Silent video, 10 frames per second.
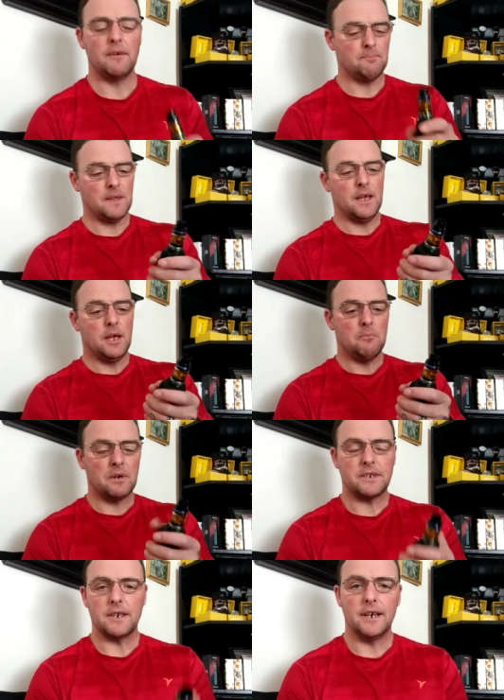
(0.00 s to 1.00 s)
whatever
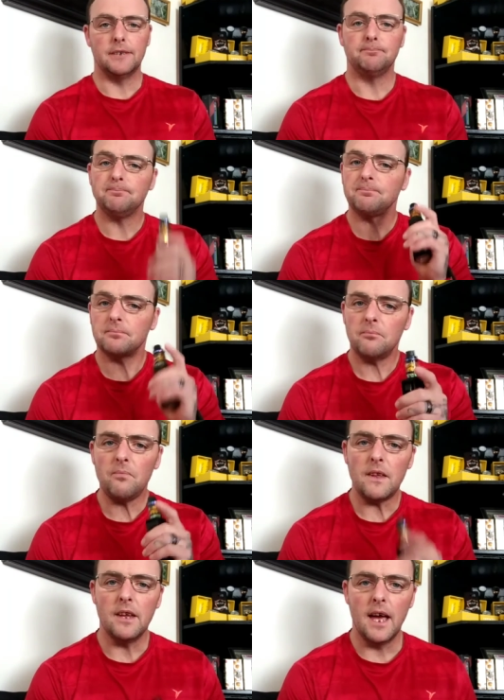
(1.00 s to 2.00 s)
but uh,
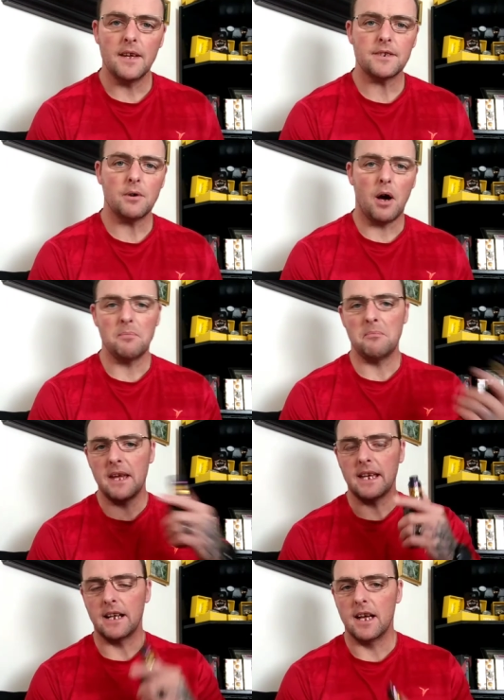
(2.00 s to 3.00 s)
yeah so I'll be
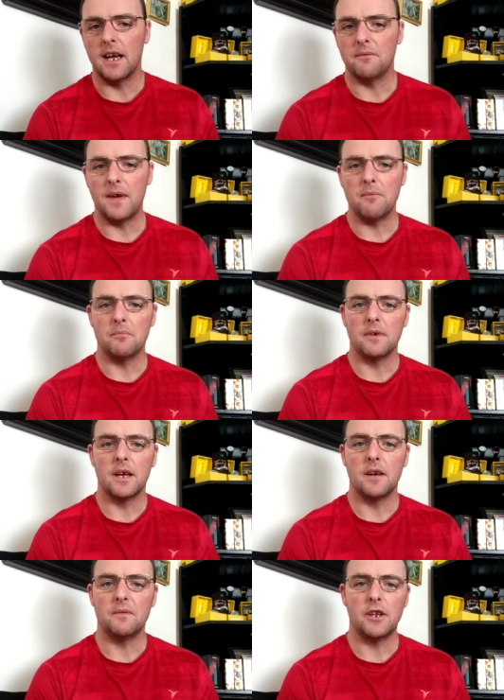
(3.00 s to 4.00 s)
making a vape
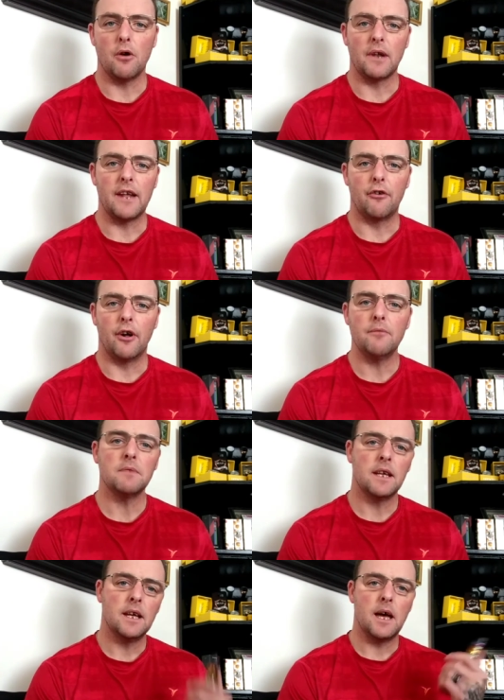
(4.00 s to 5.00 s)
uh, video later
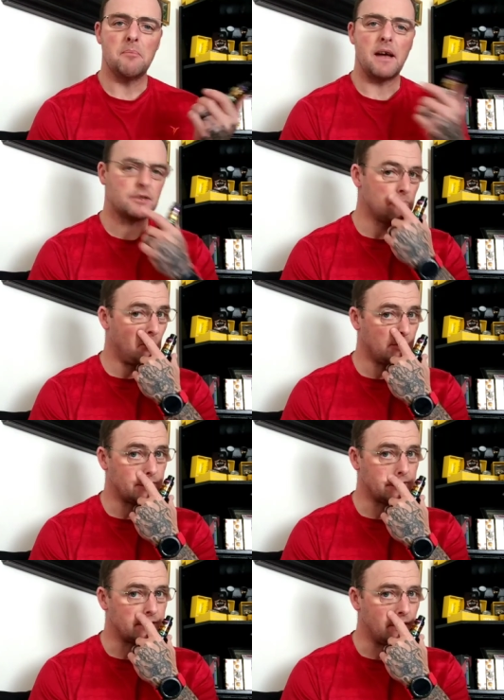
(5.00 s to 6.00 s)
on about some
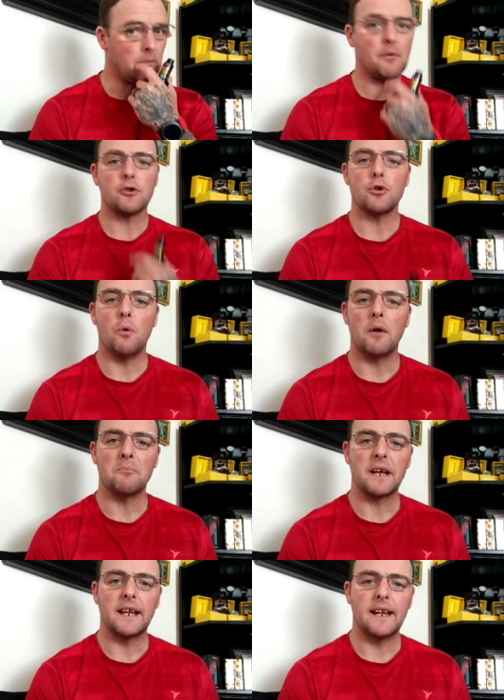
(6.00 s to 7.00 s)
mods and stuff I'm not sure what
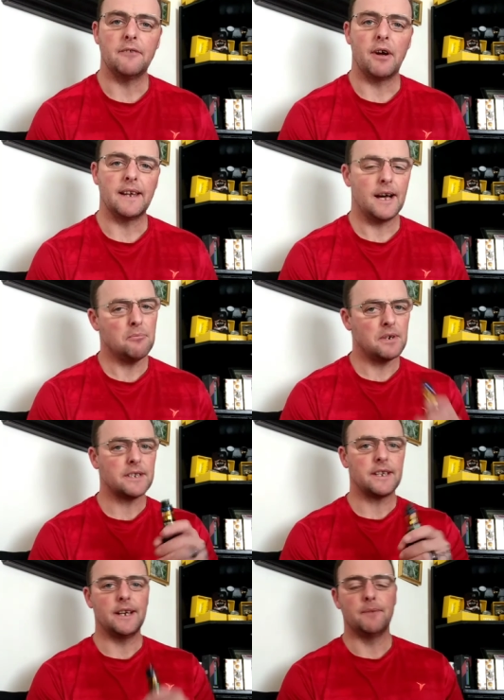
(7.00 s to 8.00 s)
I'm bringing in right now
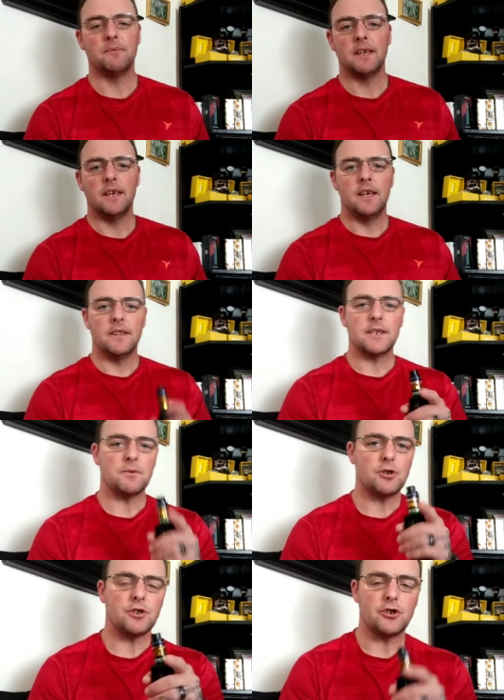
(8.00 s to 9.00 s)
but uh,
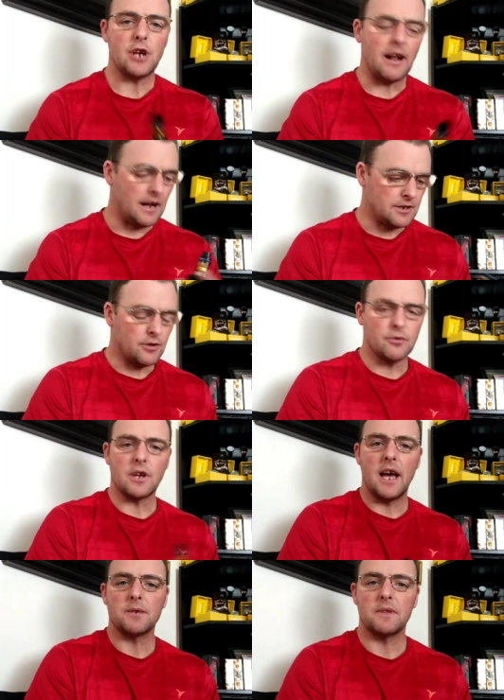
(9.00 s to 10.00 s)
this was just a shout out to
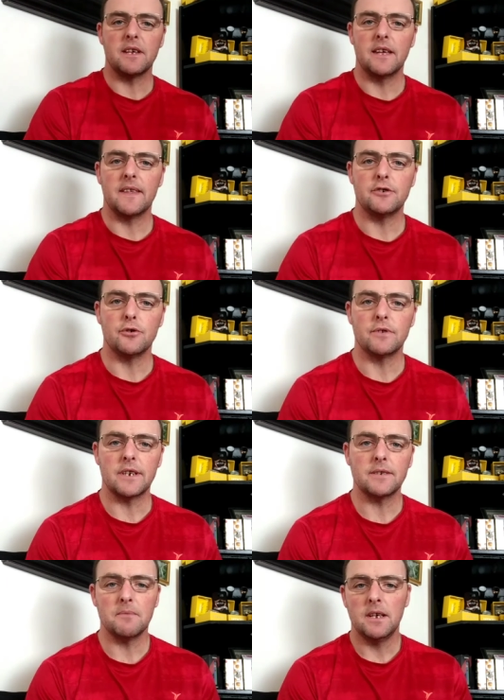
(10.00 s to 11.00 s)
those guys with their, their
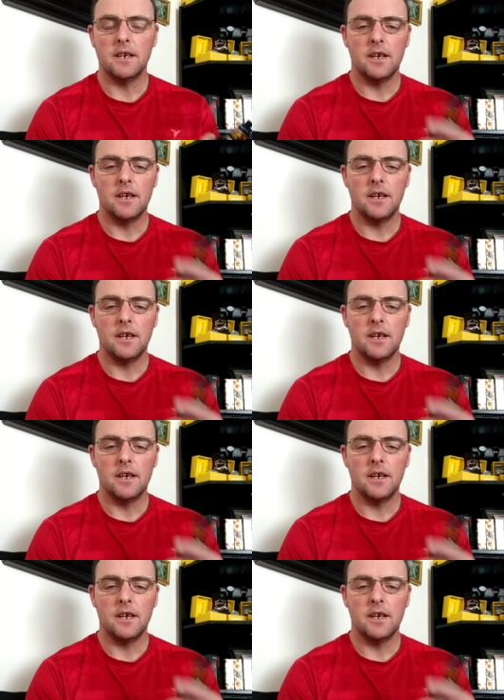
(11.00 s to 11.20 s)
juices.